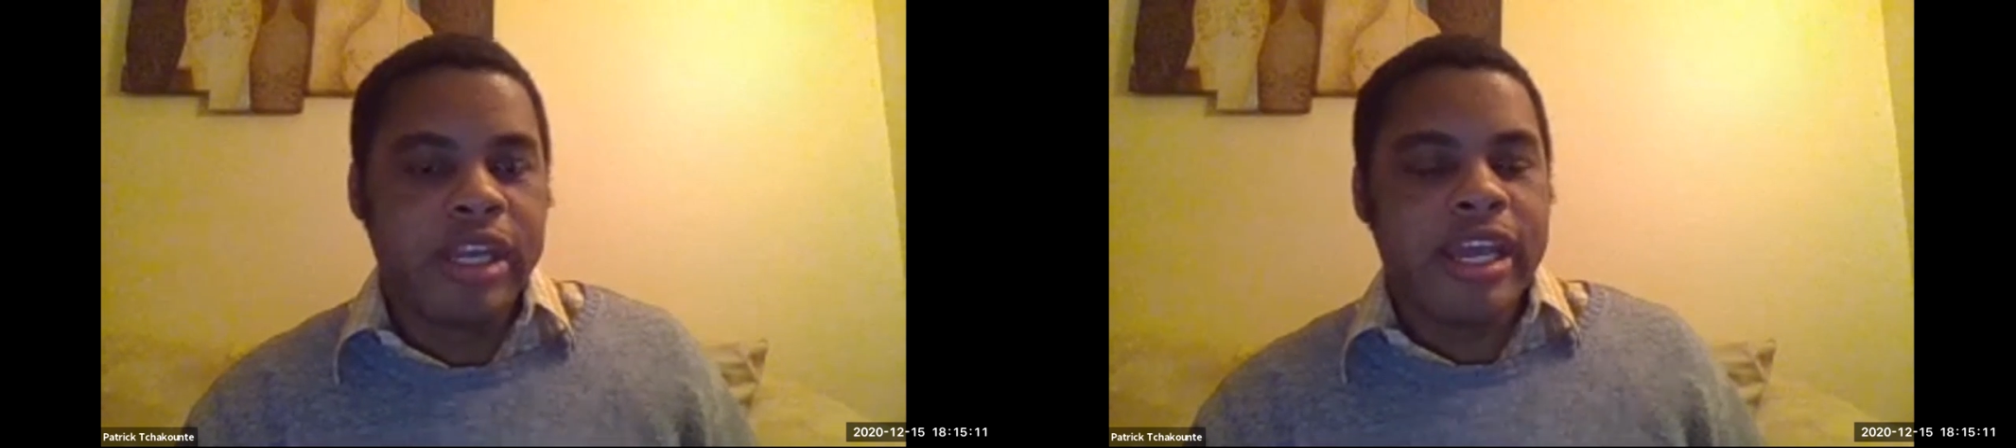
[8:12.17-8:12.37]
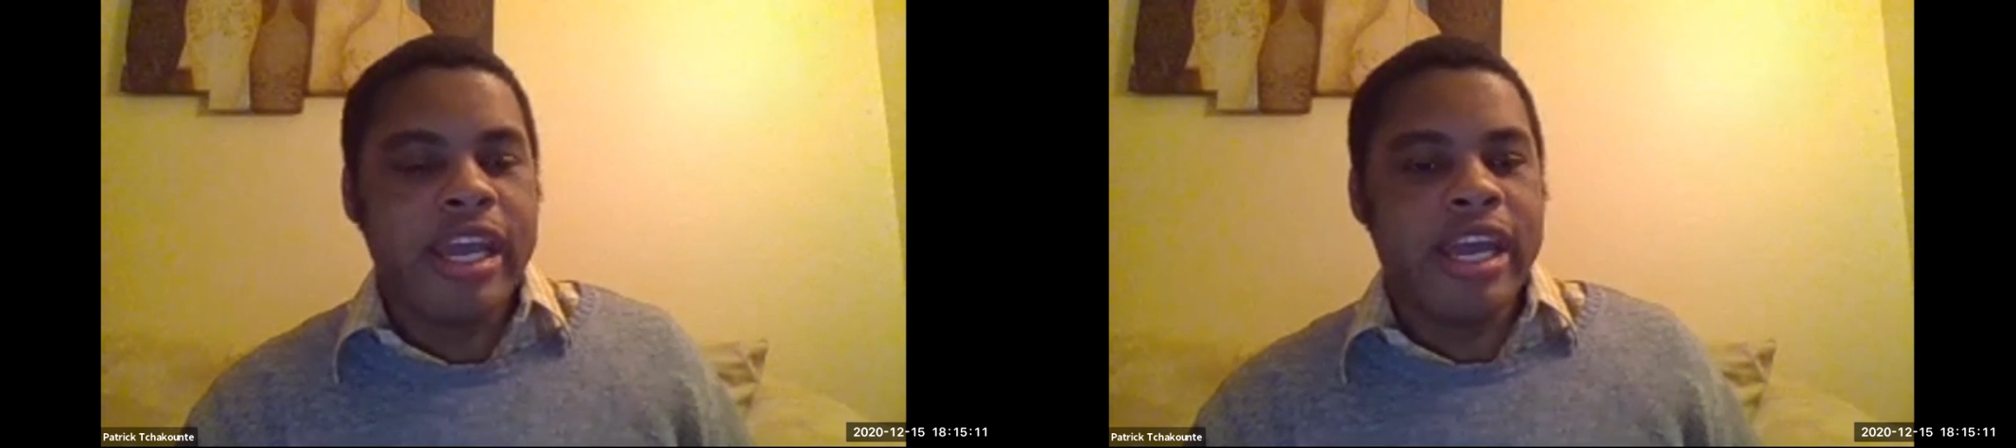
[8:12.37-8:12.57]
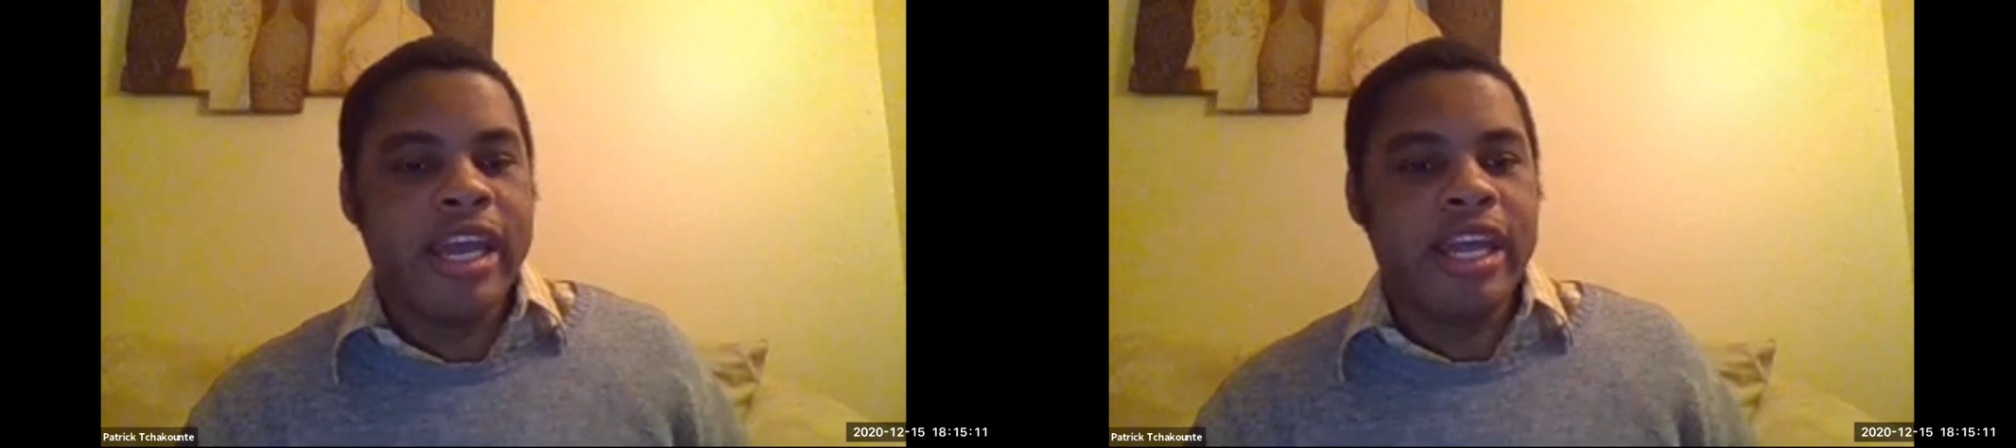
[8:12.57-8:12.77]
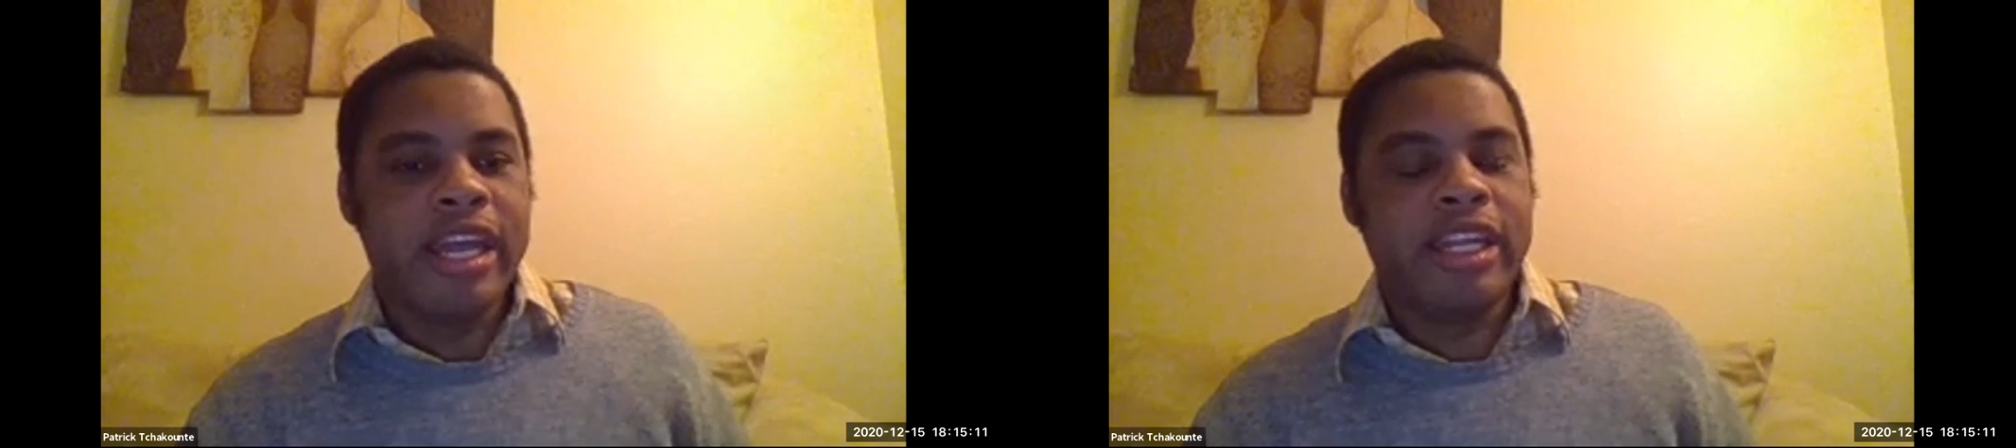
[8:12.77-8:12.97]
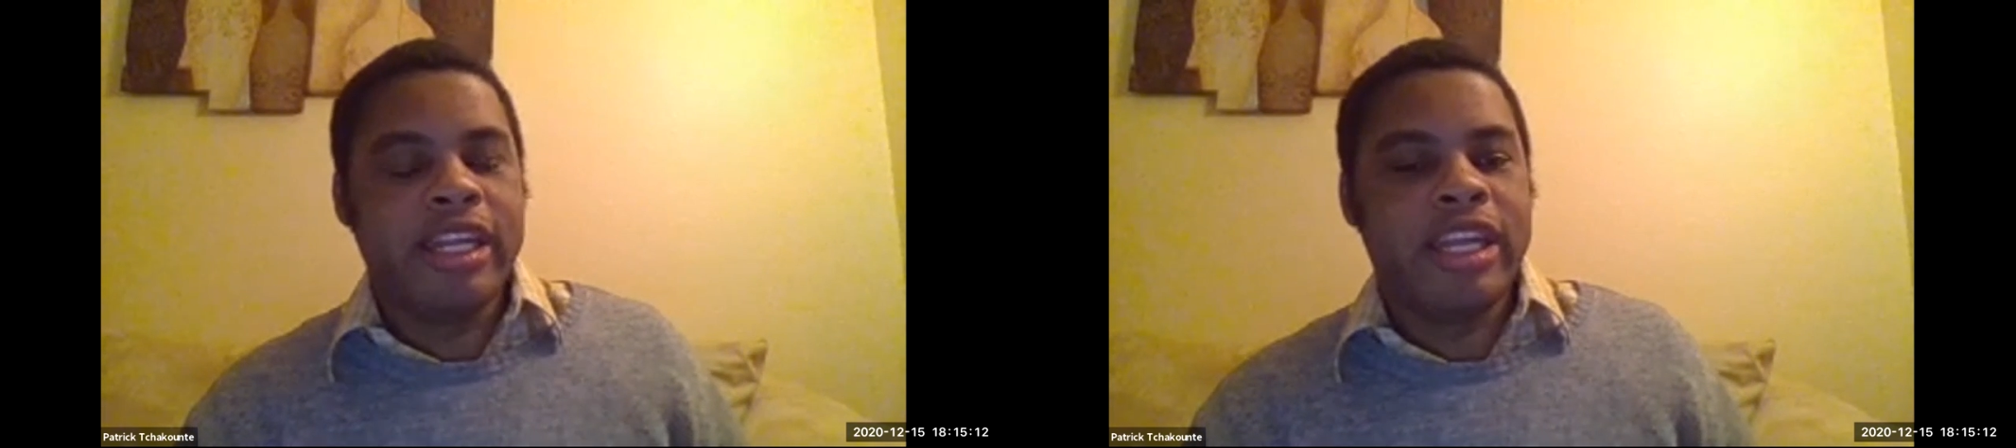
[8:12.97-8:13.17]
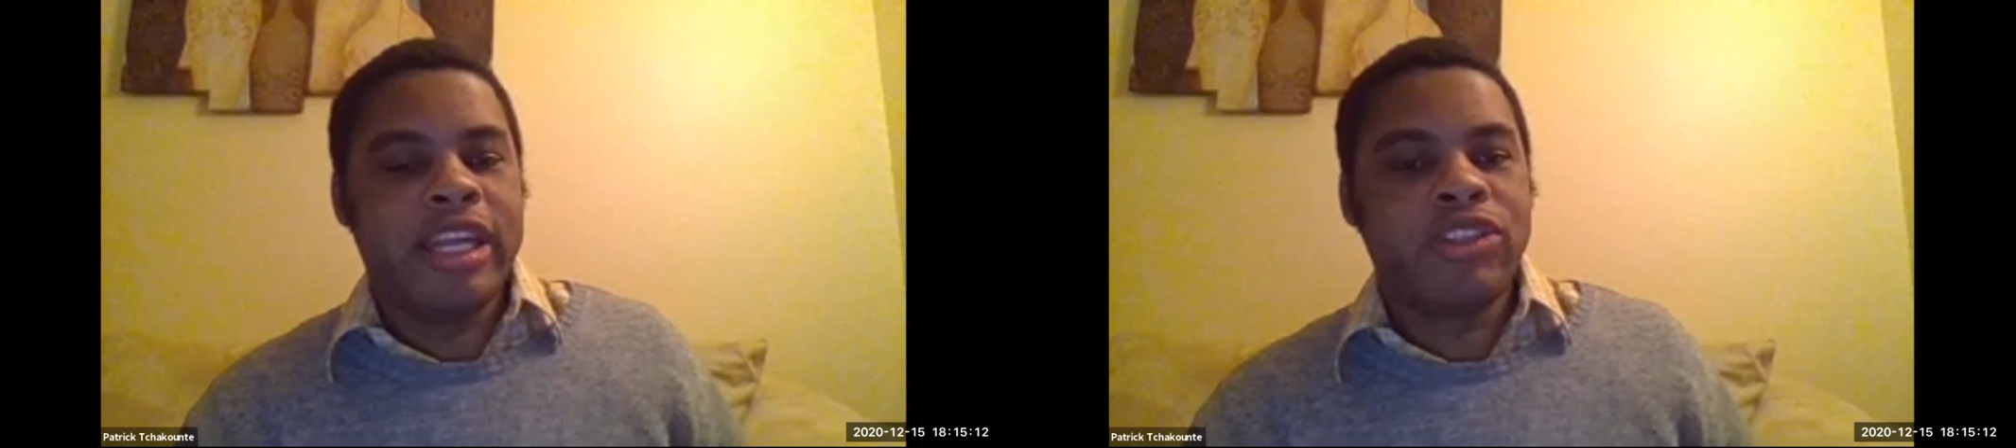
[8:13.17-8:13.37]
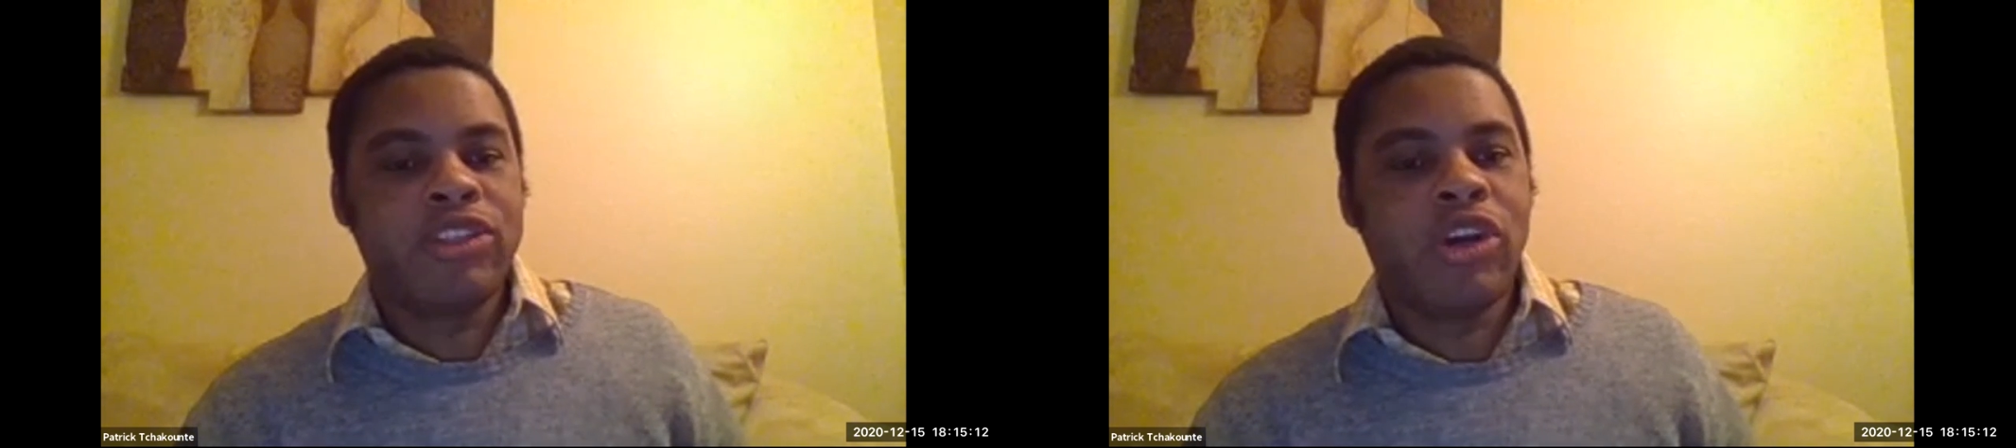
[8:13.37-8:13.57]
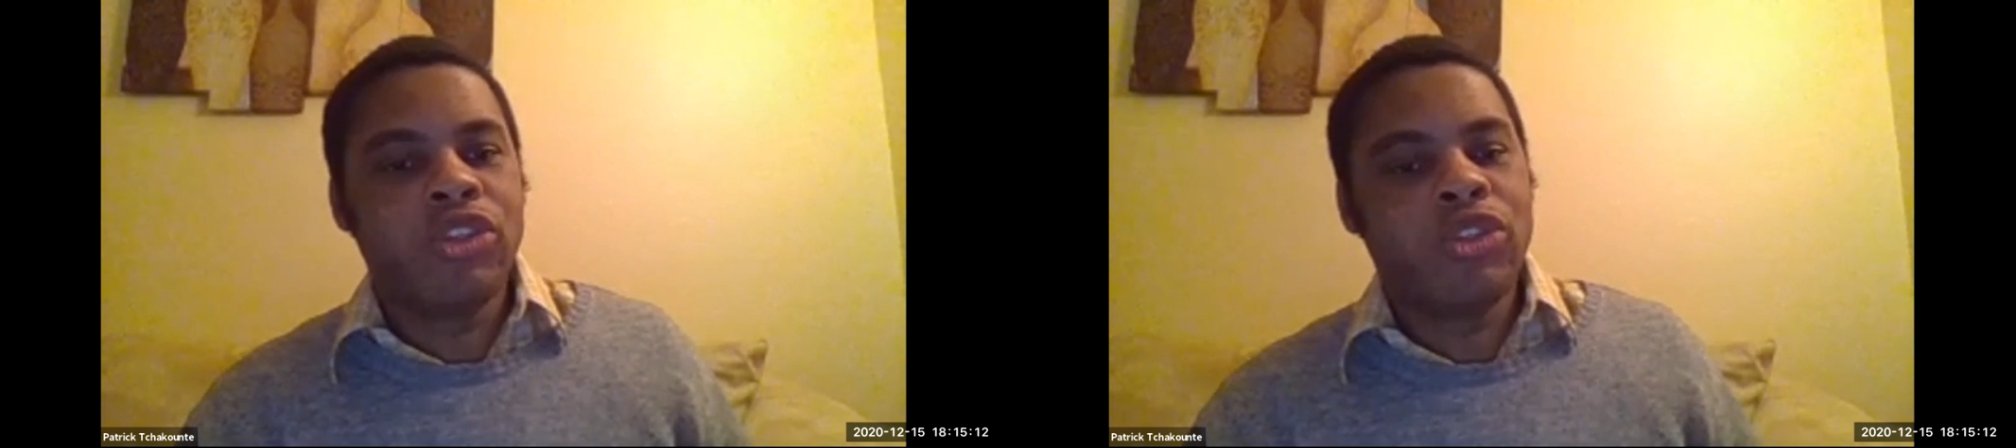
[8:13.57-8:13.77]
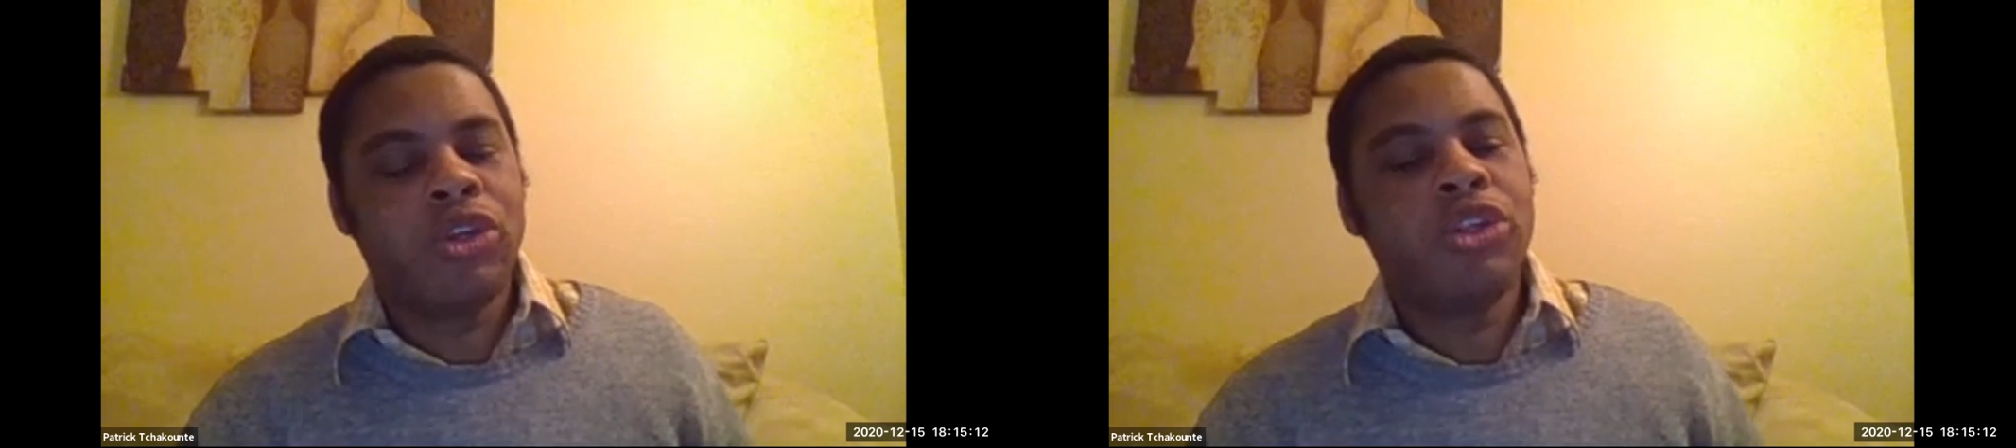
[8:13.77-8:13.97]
and there's also